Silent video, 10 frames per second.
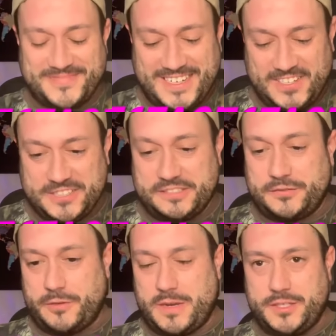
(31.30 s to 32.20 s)
Just to
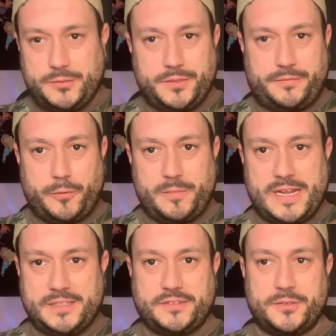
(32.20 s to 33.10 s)
remind you of the format,
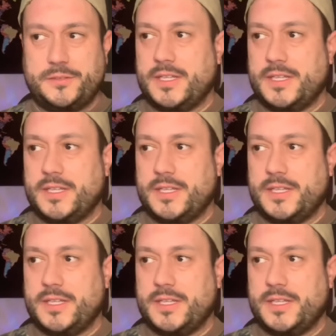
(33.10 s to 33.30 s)
so